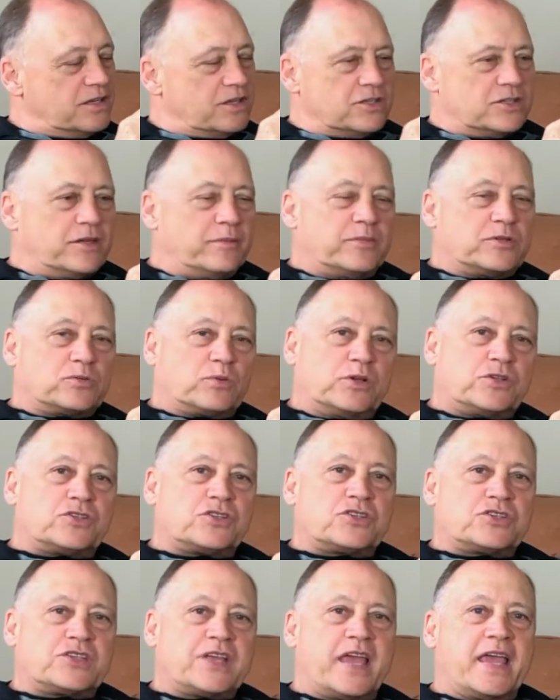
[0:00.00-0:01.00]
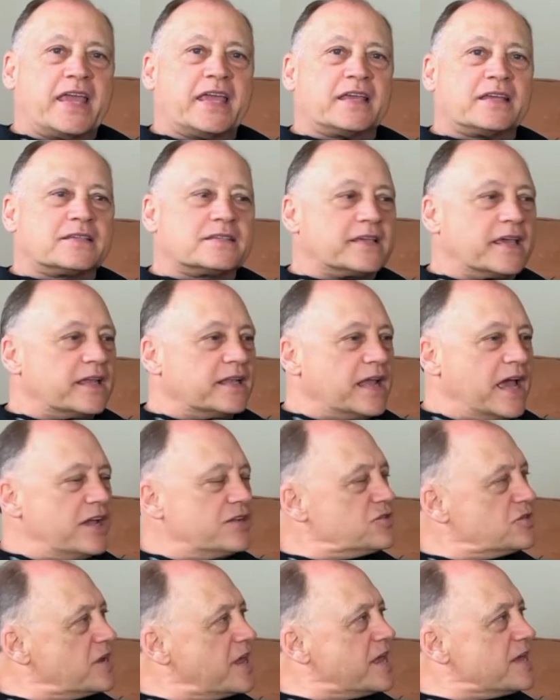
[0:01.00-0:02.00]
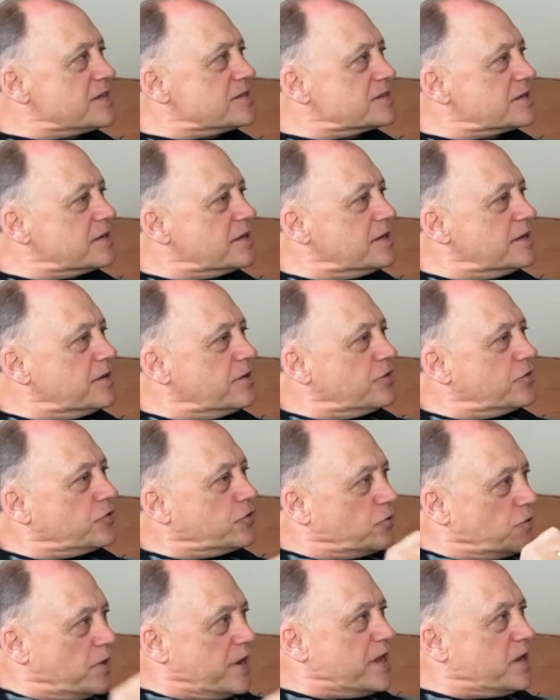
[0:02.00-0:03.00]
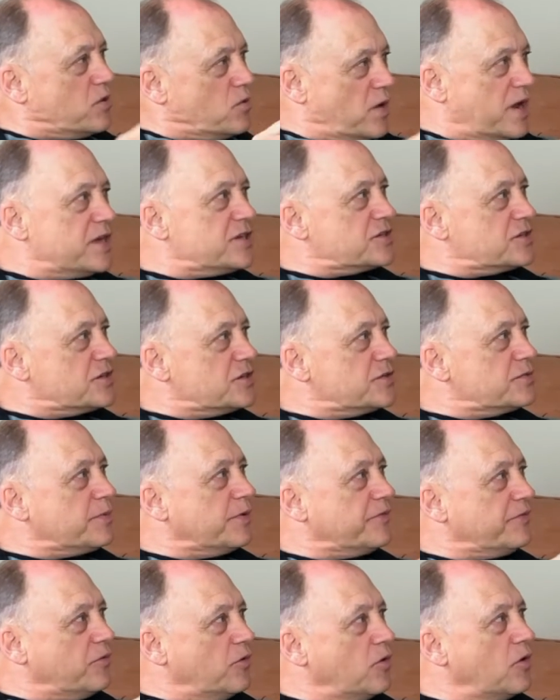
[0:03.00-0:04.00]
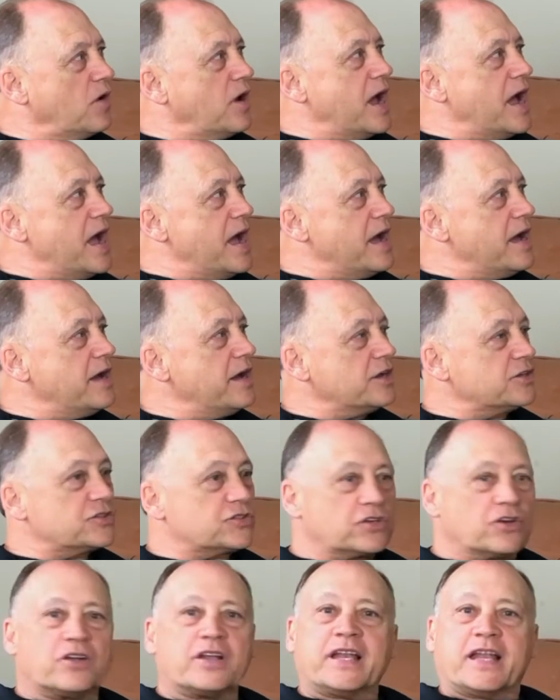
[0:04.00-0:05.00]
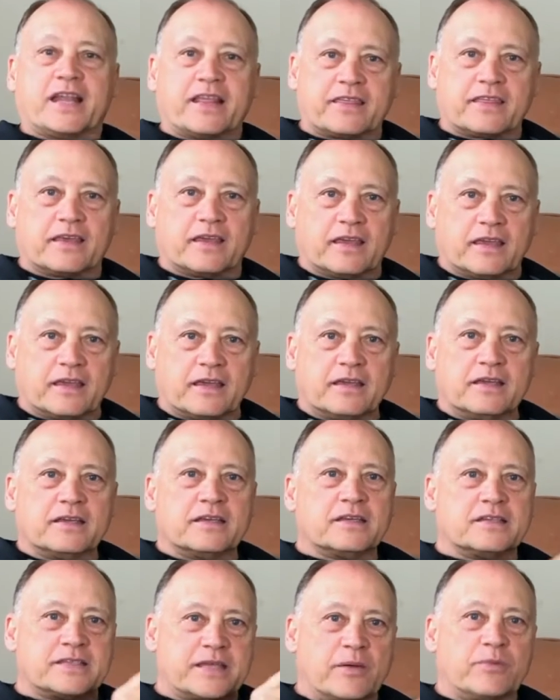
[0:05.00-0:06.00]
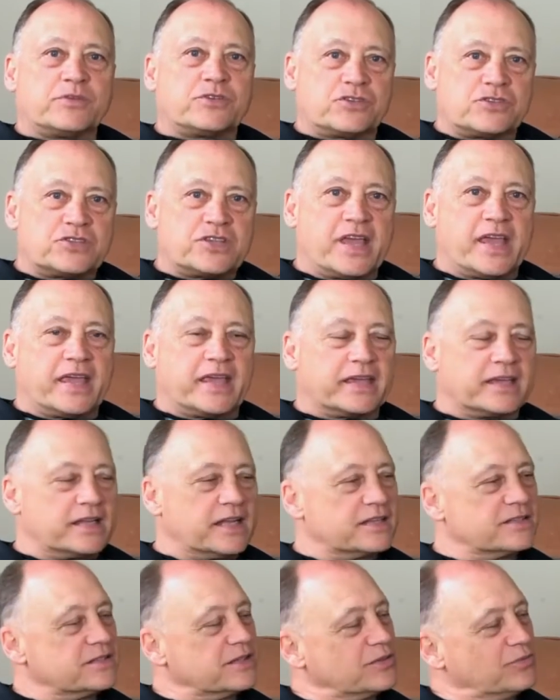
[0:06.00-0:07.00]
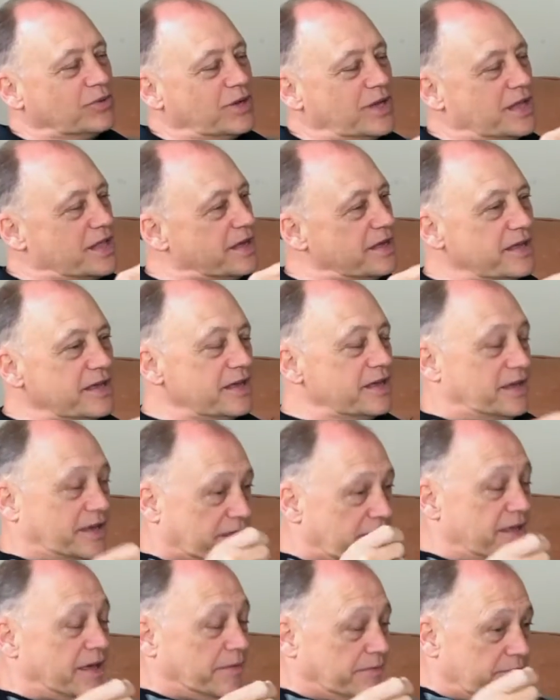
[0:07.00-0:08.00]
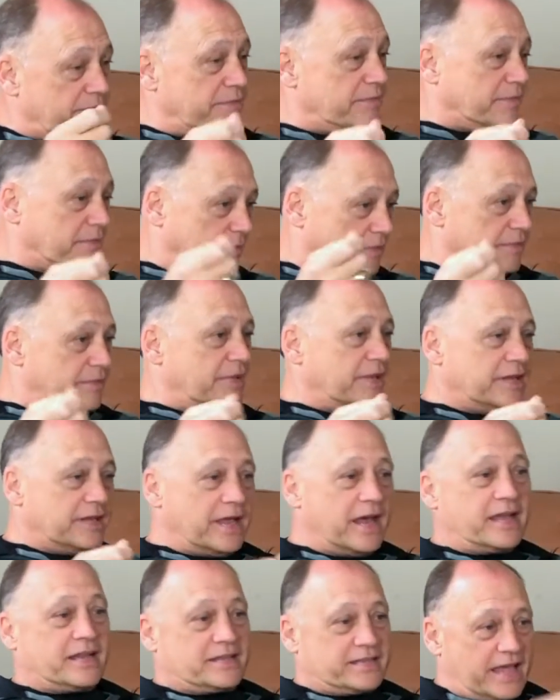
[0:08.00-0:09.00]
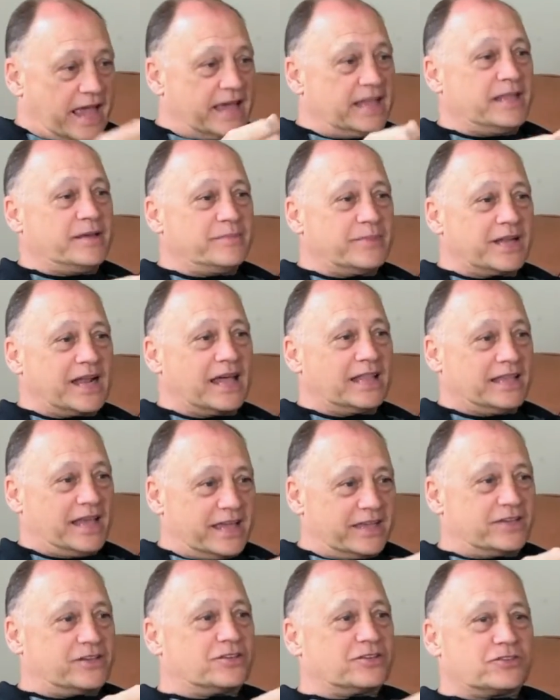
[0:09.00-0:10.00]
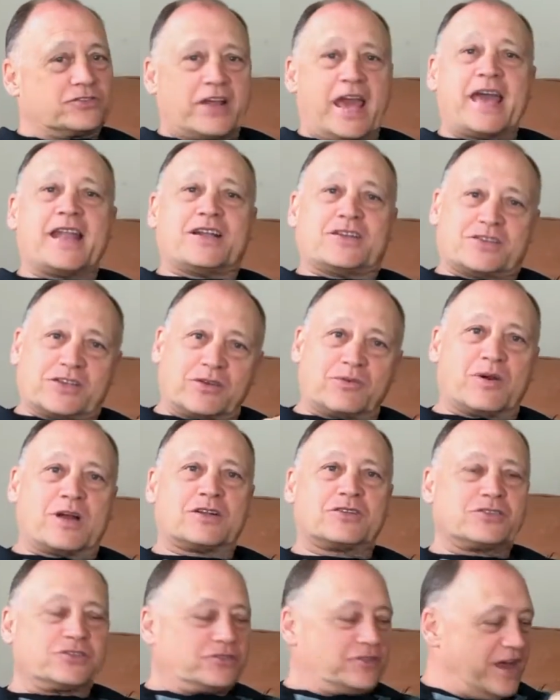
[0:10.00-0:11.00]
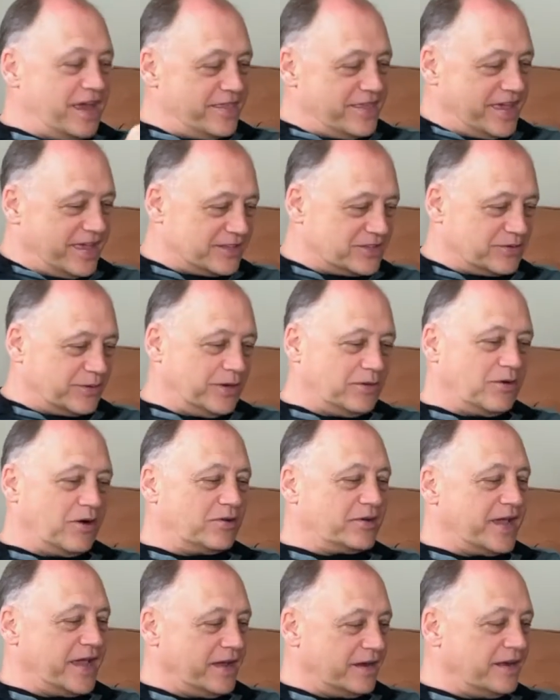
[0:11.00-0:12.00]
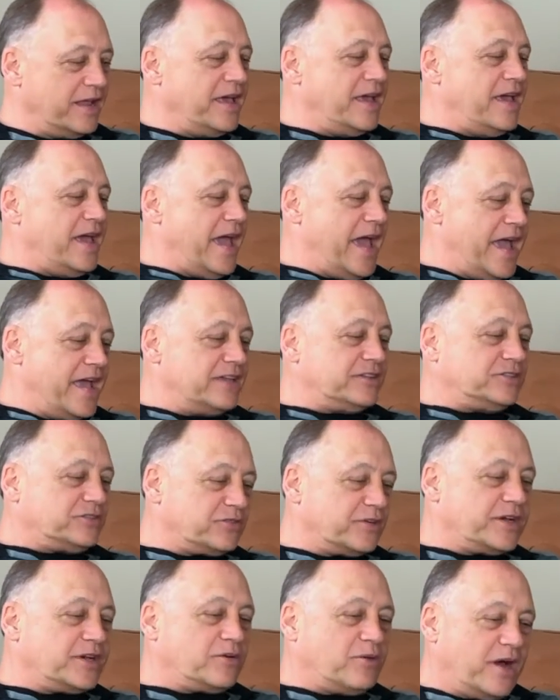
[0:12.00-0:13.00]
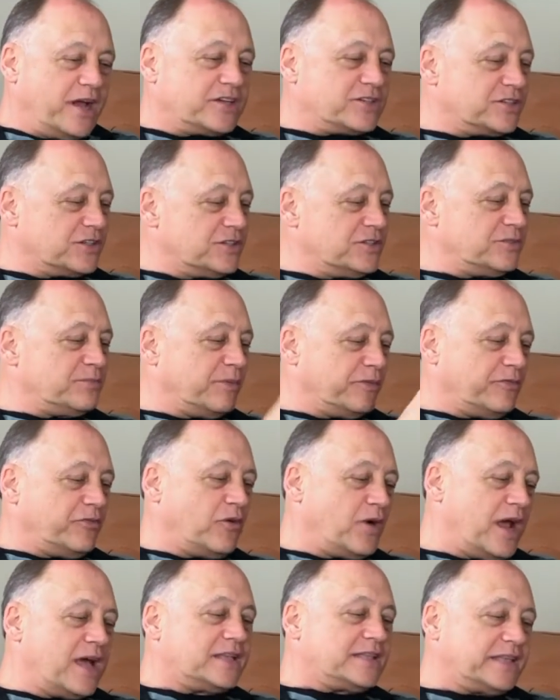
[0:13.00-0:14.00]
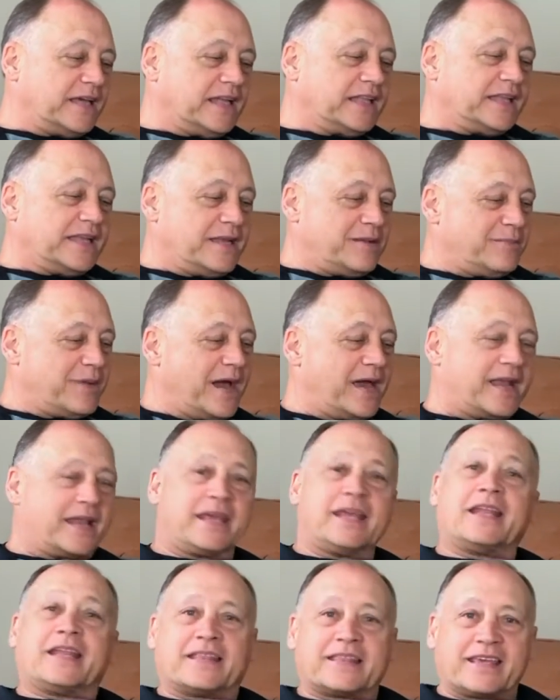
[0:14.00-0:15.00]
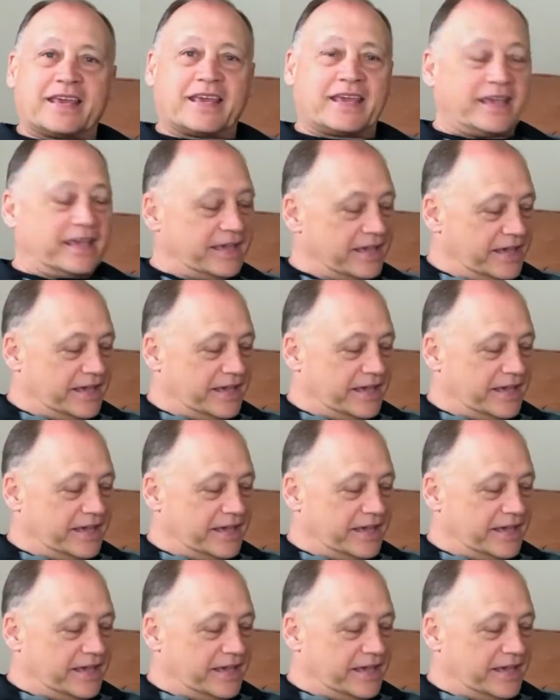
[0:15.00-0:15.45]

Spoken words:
Jim, is what you're saying is that I should ask 3 questions before I assert anything. Is that what you're saying? And I said, well, not exactly, but I like your strategy. Why don't you try that? So he wrote down, ask 3 questions before I tell anybody anything.